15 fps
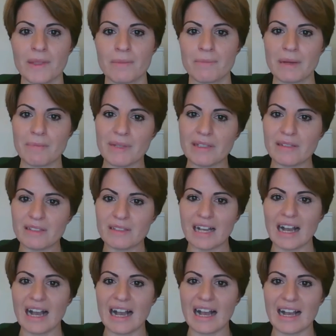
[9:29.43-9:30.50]
by building a
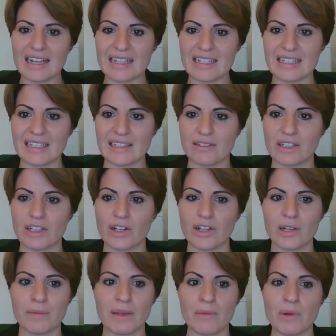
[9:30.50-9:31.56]
higher skilled
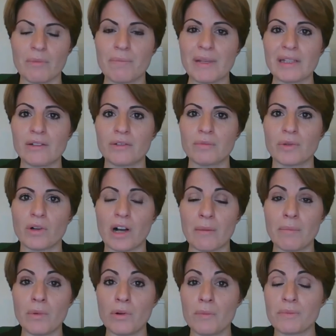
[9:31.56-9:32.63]
economy, we build a
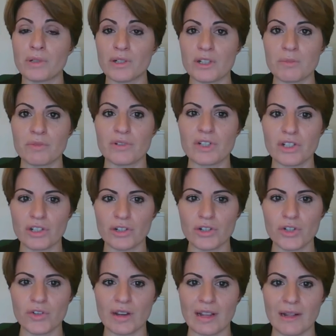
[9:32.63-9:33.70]
more prosperous
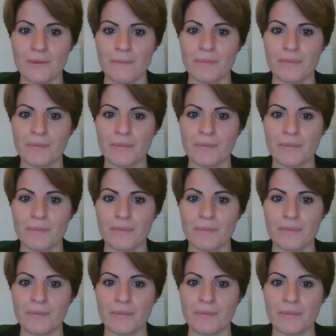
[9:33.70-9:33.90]
country.